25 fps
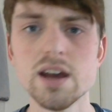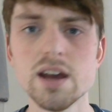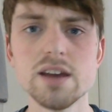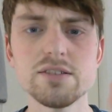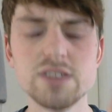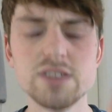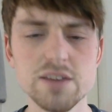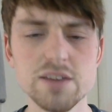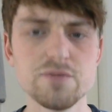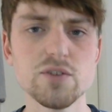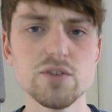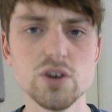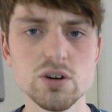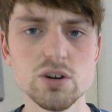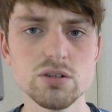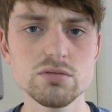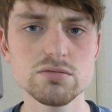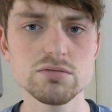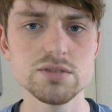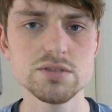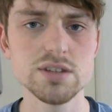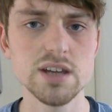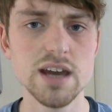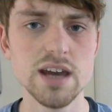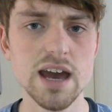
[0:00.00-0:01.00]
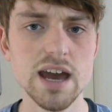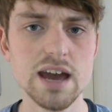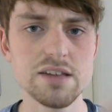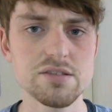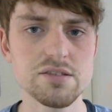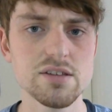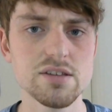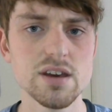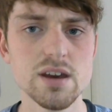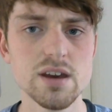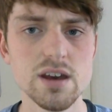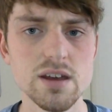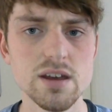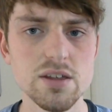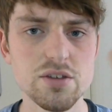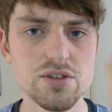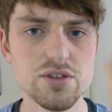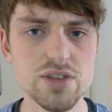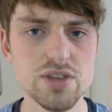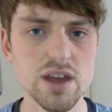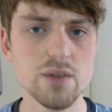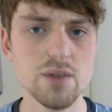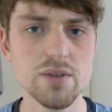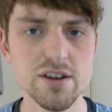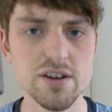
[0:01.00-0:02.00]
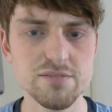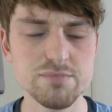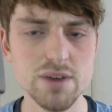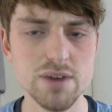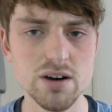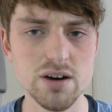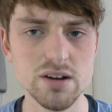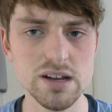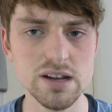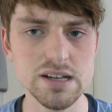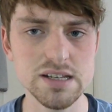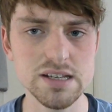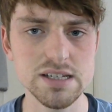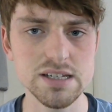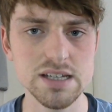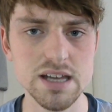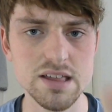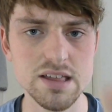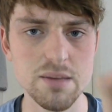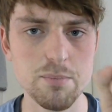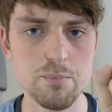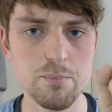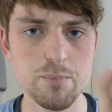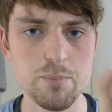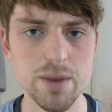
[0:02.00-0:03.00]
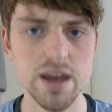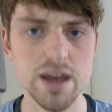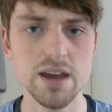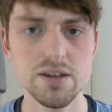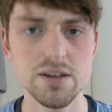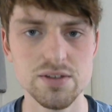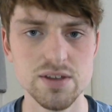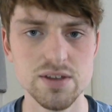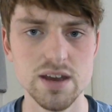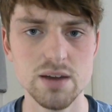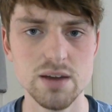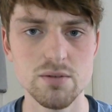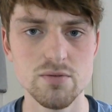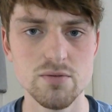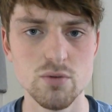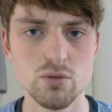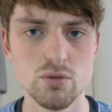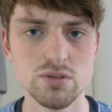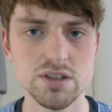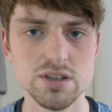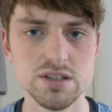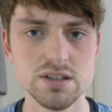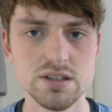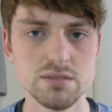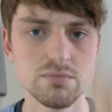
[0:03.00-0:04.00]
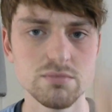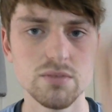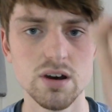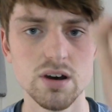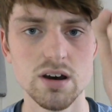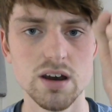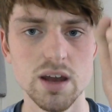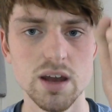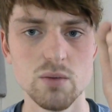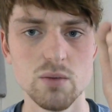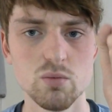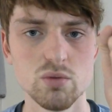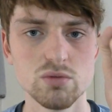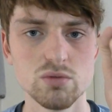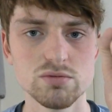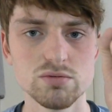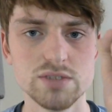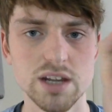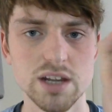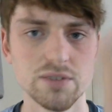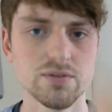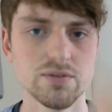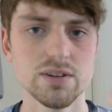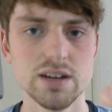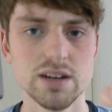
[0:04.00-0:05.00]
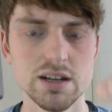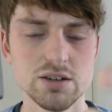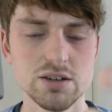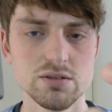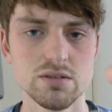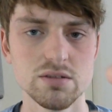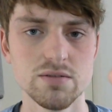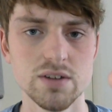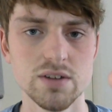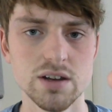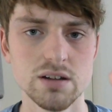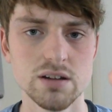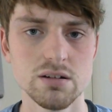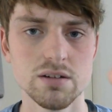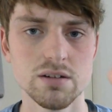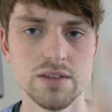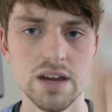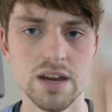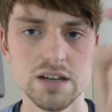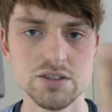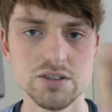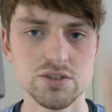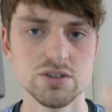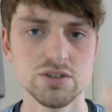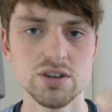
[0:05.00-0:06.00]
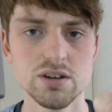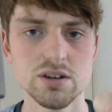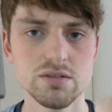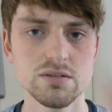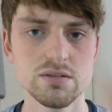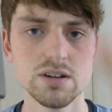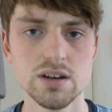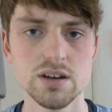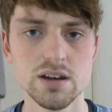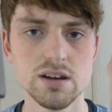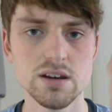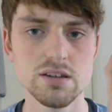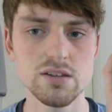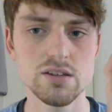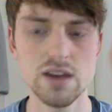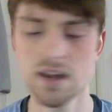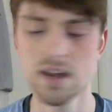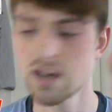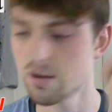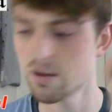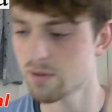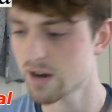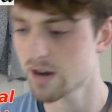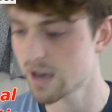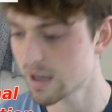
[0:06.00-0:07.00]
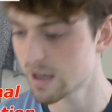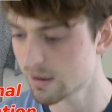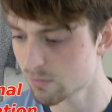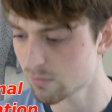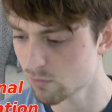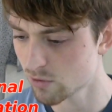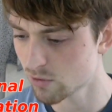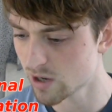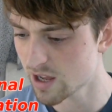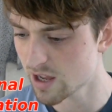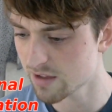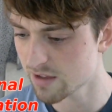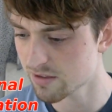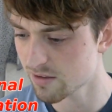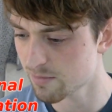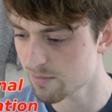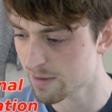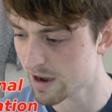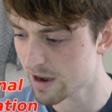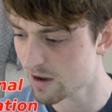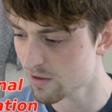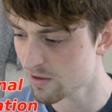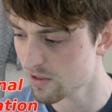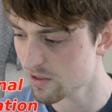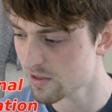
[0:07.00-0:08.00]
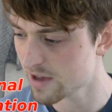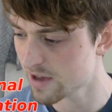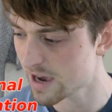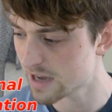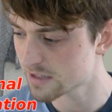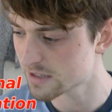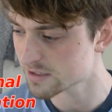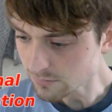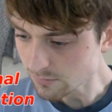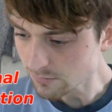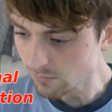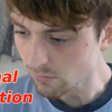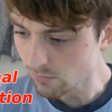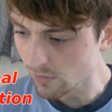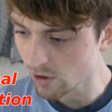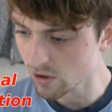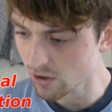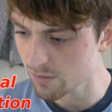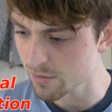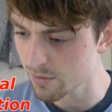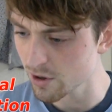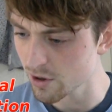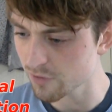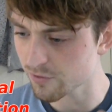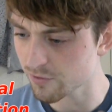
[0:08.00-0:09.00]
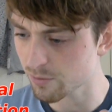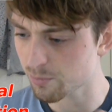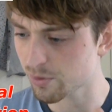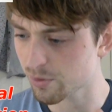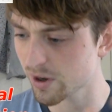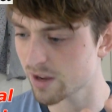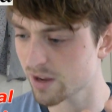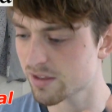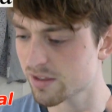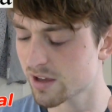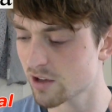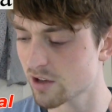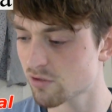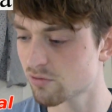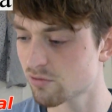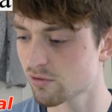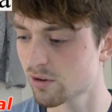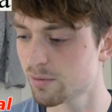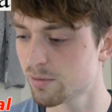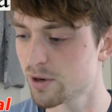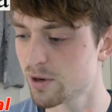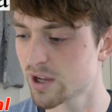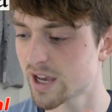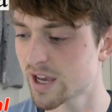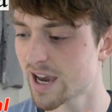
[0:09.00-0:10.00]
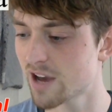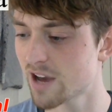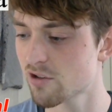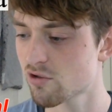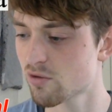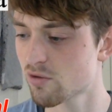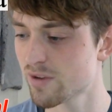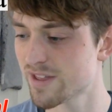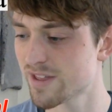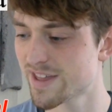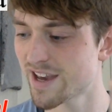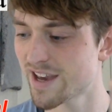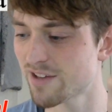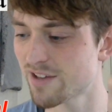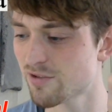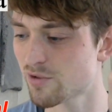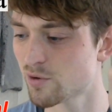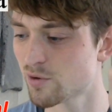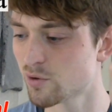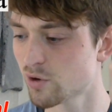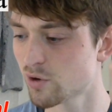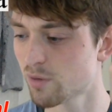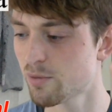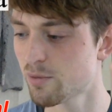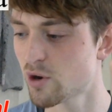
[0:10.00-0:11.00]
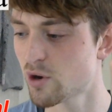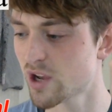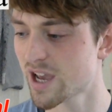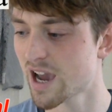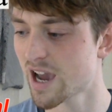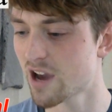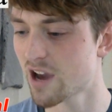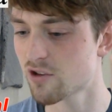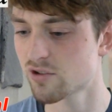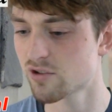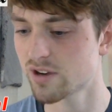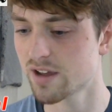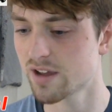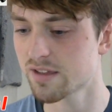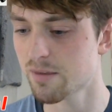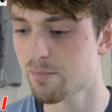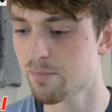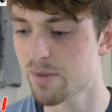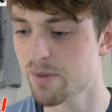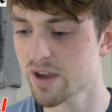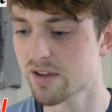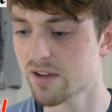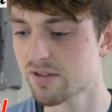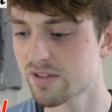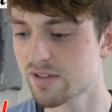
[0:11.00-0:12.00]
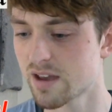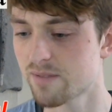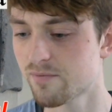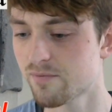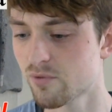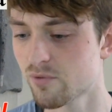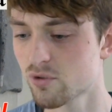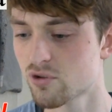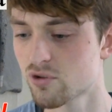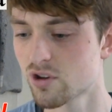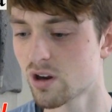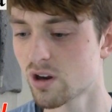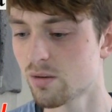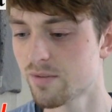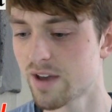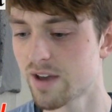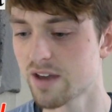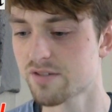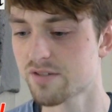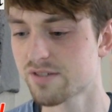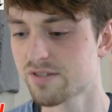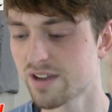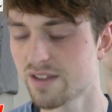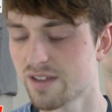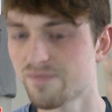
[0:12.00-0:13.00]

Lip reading: Difficult, as the theory of mind is a big thing with autism. I will definitely do a video on that soon. So anyway, less about that. The move from pre-intentional communication to intentional communication is a big step for a child with ASD.